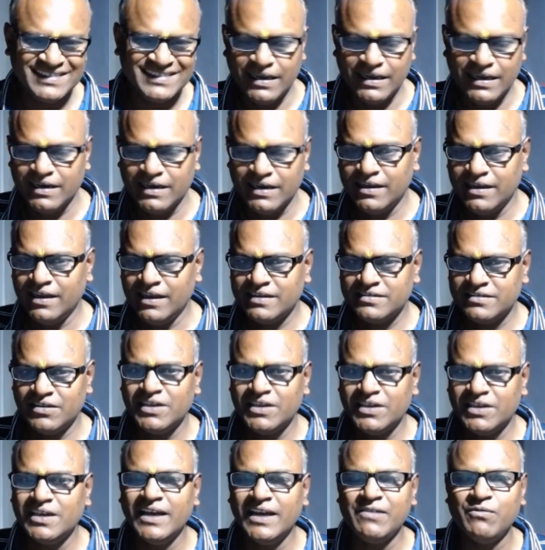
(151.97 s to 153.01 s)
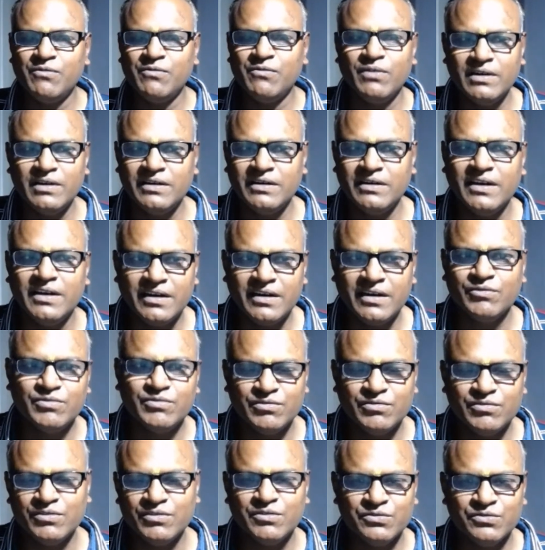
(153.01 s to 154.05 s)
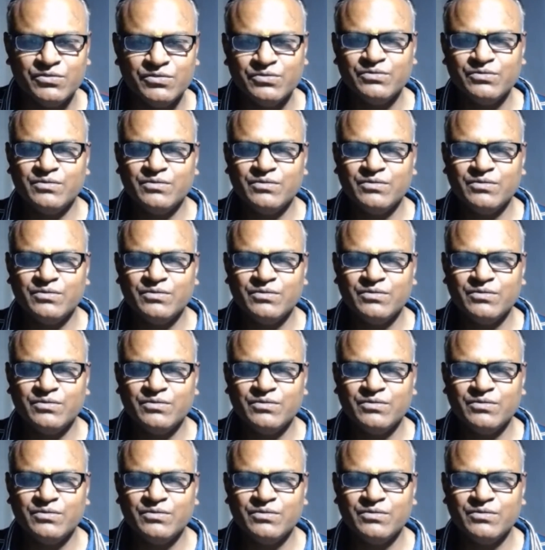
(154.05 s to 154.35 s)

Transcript: That actually I wanted you to do.